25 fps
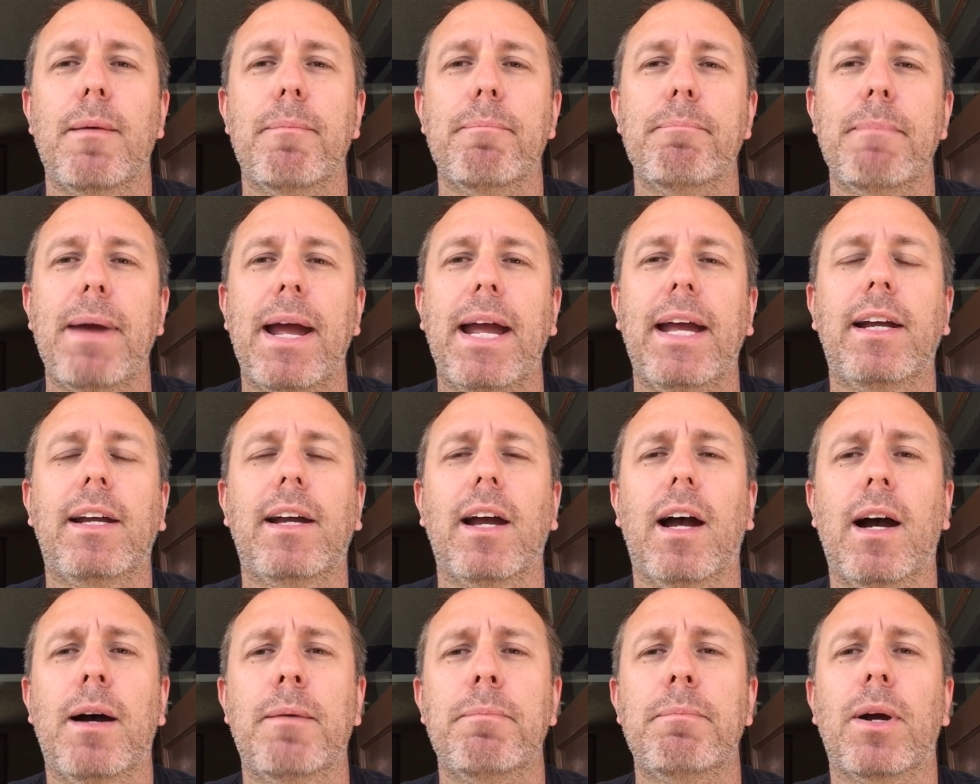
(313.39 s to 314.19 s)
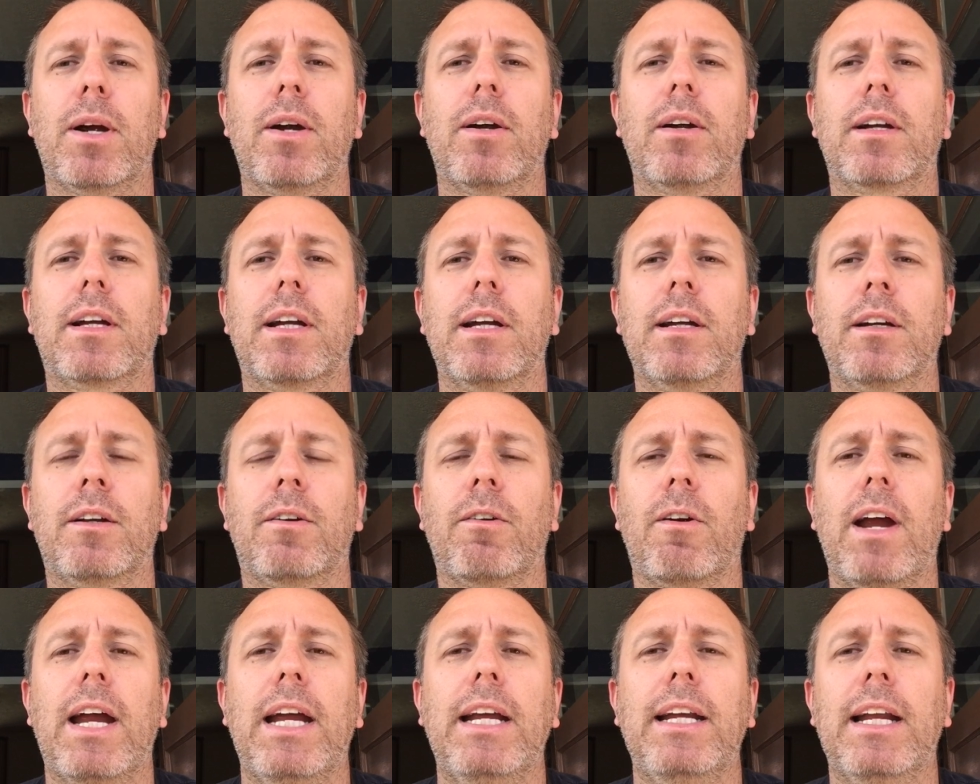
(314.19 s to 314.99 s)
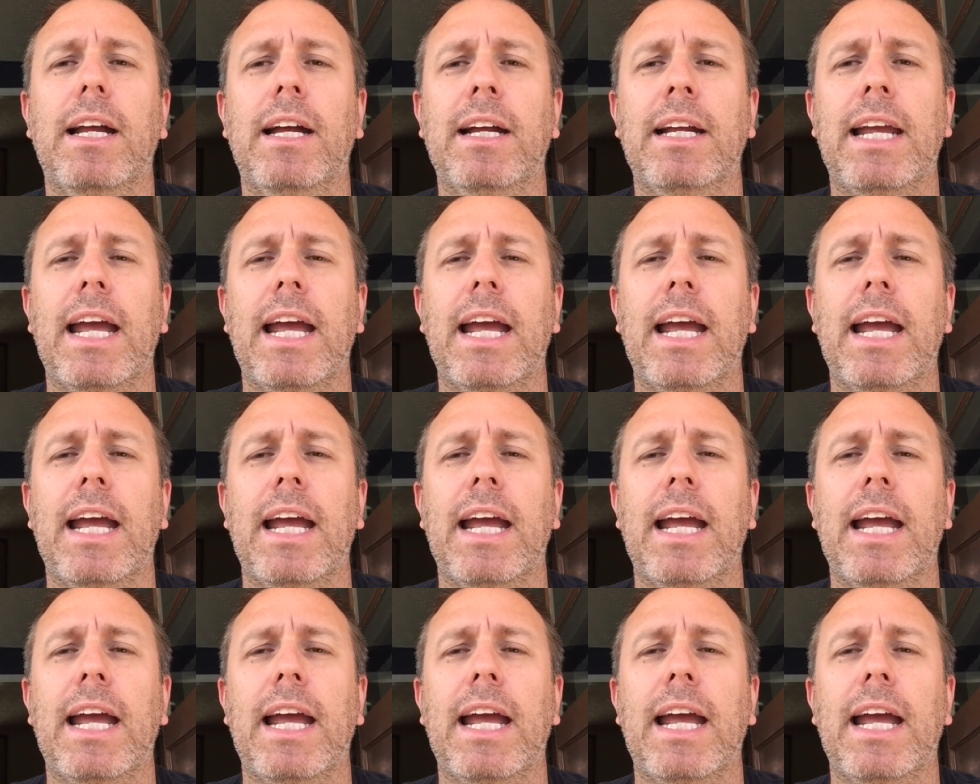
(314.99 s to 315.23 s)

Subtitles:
Make America great